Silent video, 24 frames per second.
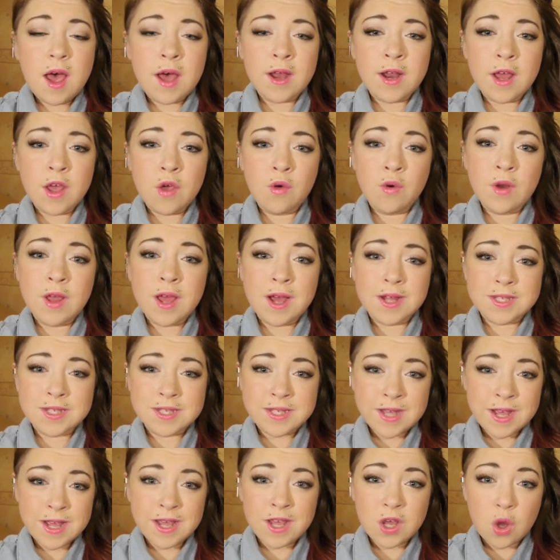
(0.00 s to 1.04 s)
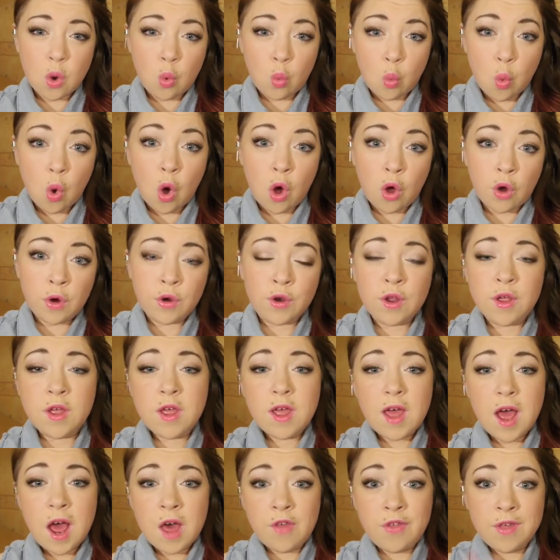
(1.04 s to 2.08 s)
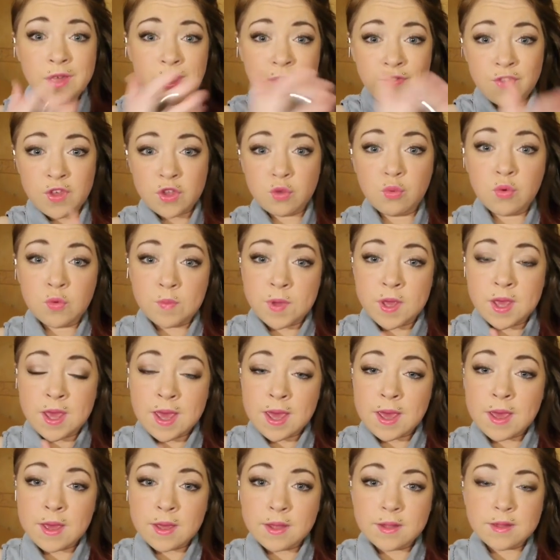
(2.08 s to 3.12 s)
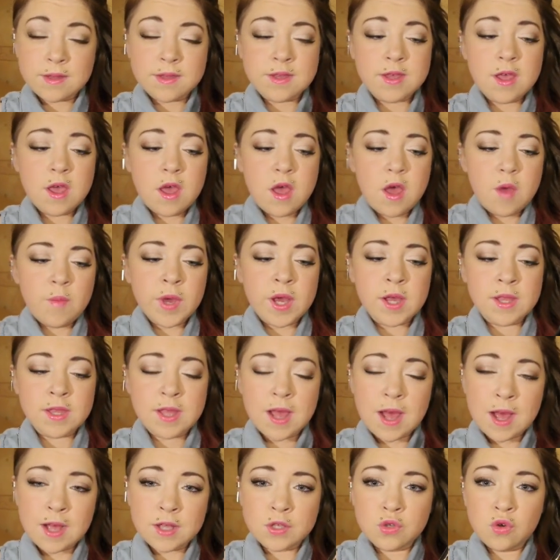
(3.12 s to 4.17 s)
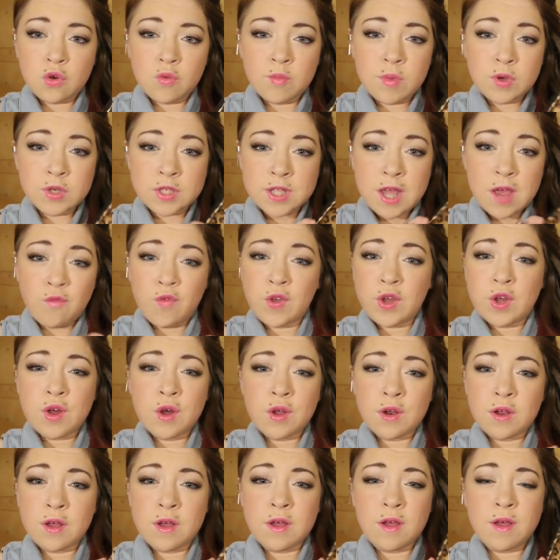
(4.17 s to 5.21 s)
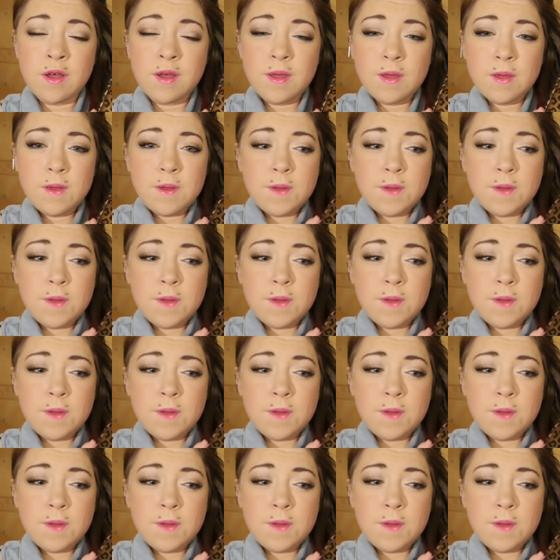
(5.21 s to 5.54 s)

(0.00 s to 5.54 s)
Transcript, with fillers: and I only had to take one, I think this would be it because it has almost every colour